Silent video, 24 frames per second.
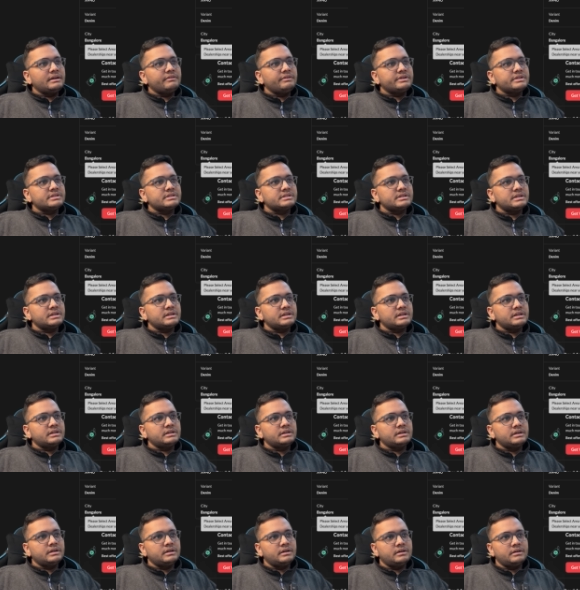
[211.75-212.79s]
Davidson
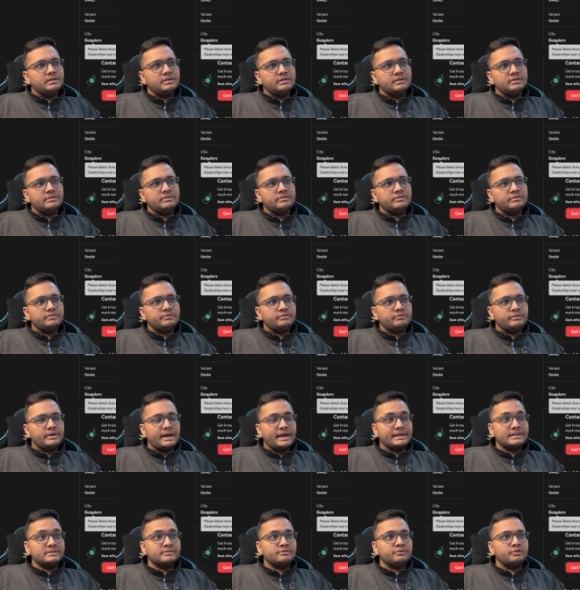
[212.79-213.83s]
uh,
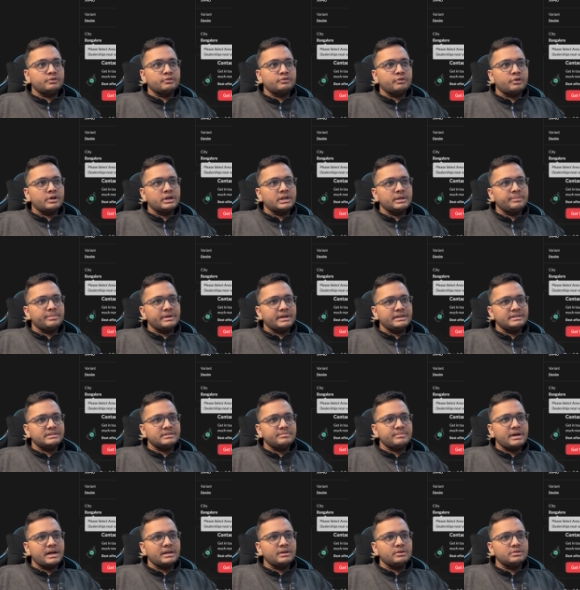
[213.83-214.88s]
X four forty price
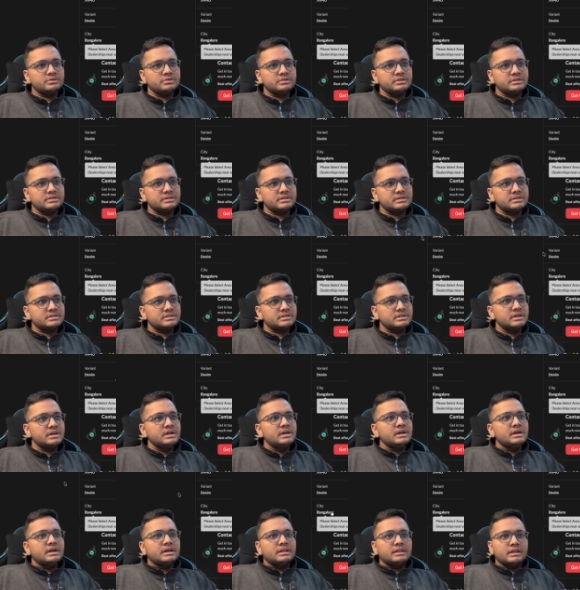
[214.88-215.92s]
in Bangalore. So this is
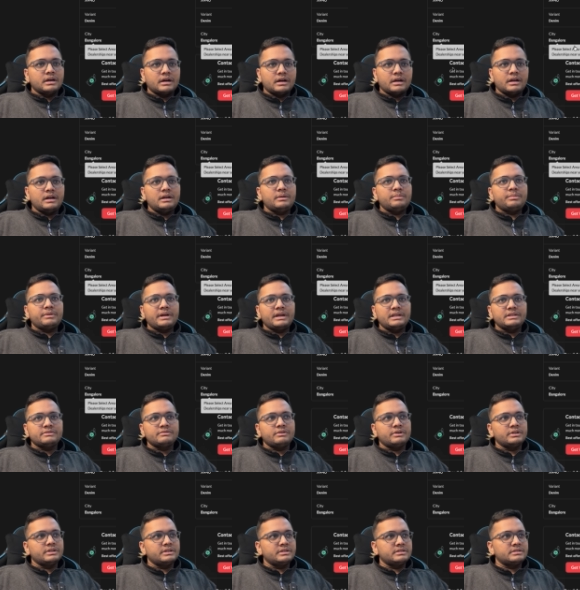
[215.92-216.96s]
the current price
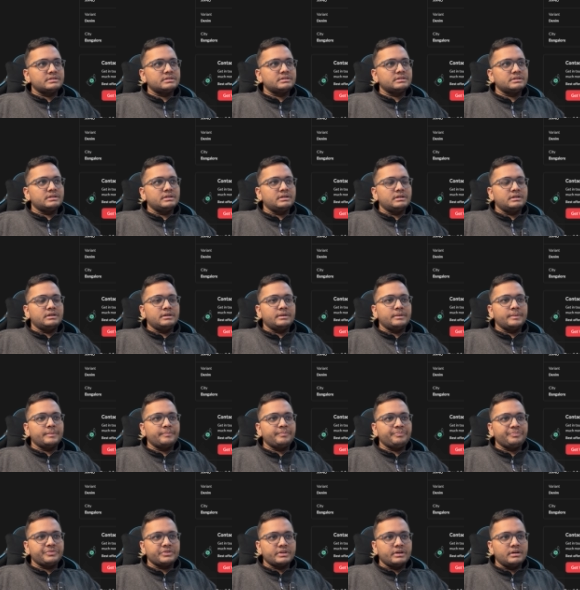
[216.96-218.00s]
for this uh,
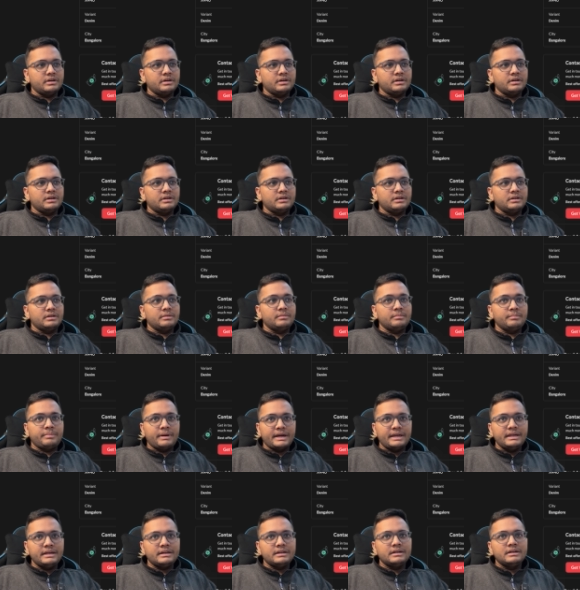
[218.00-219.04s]
uh,
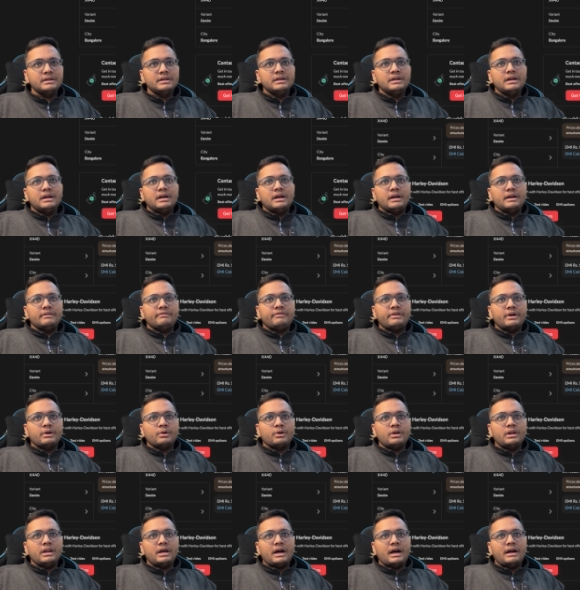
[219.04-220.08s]
bike. If at
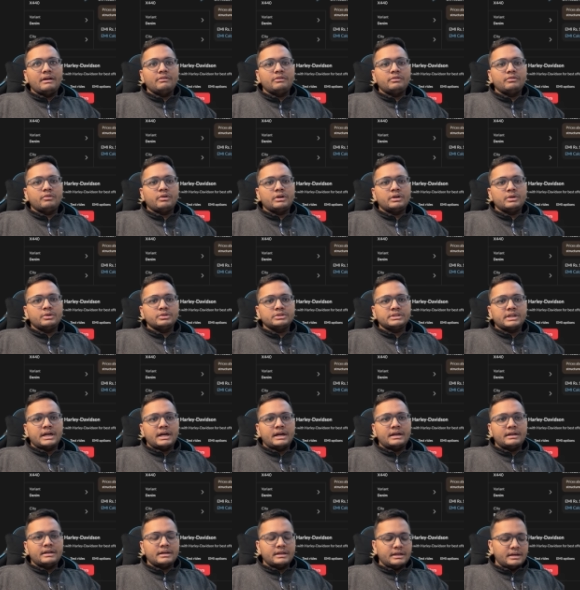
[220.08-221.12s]
all I would want to
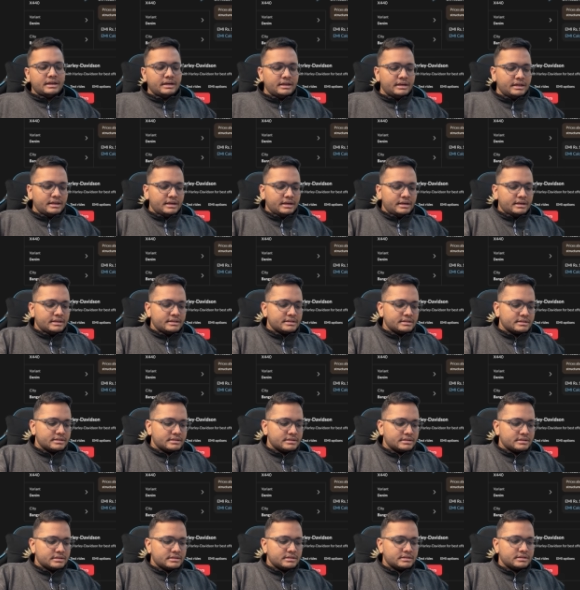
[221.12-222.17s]
chat
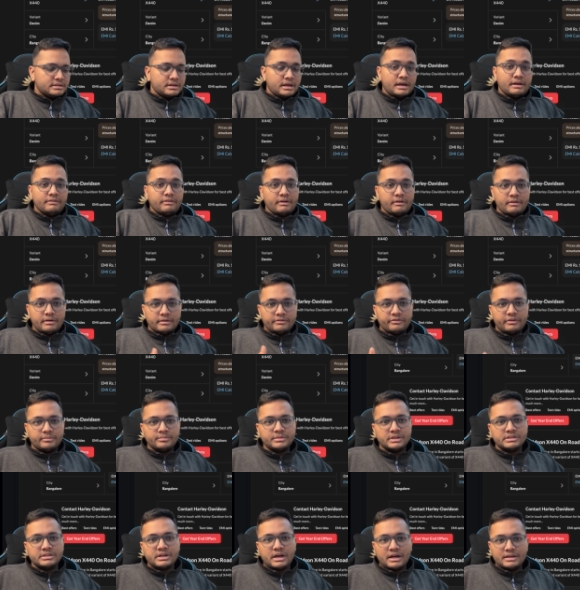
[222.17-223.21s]
is, if, I, if I'm
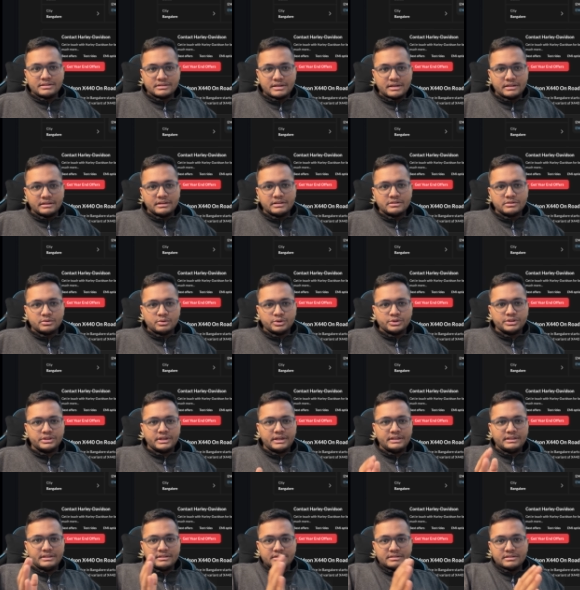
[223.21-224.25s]
just asking this question,
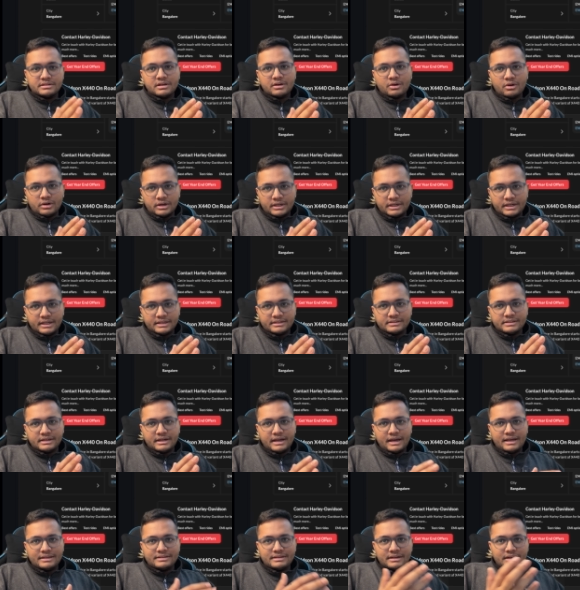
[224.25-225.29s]
right, this is the context it
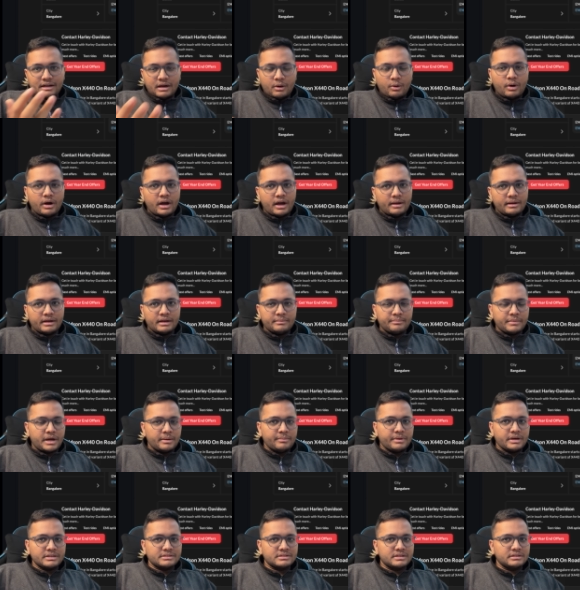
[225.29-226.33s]
has, and now I am,
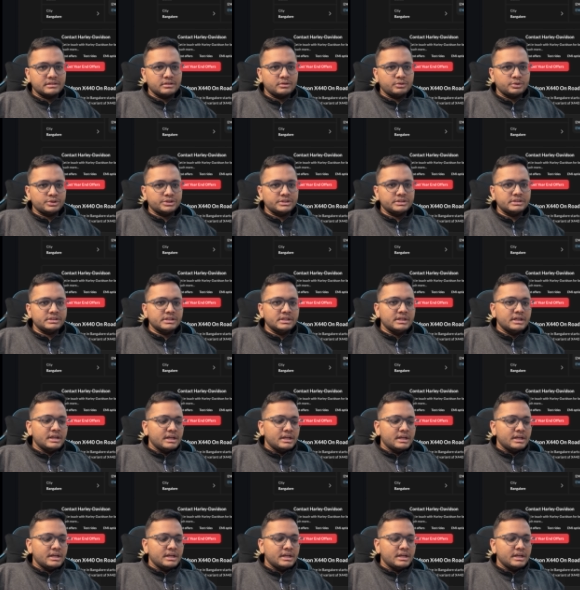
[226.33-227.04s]
I'm asking the questions.